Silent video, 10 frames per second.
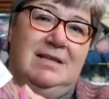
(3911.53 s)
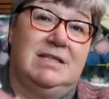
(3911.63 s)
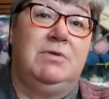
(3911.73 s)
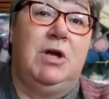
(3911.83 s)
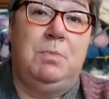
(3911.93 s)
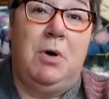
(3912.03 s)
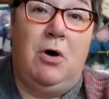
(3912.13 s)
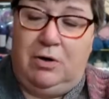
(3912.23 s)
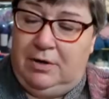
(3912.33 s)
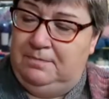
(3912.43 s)
So no
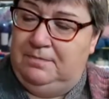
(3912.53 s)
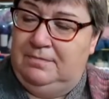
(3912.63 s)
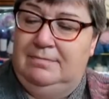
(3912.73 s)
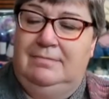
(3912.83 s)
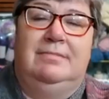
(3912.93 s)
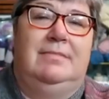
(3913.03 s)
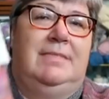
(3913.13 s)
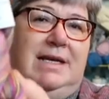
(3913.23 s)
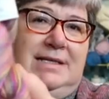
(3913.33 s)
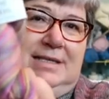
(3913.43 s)
pong,
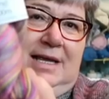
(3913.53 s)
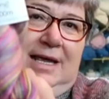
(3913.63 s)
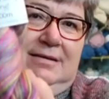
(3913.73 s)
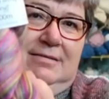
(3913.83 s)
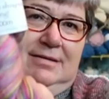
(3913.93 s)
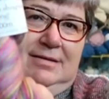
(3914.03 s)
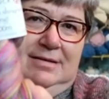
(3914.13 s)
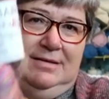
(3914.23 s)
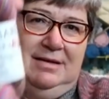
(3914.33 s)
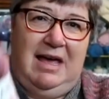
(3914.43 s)
they say.
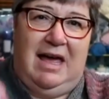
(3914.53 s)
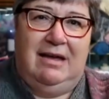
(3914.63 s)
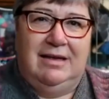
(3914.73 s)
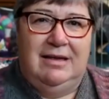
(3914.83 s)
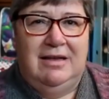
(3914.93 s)
Ha!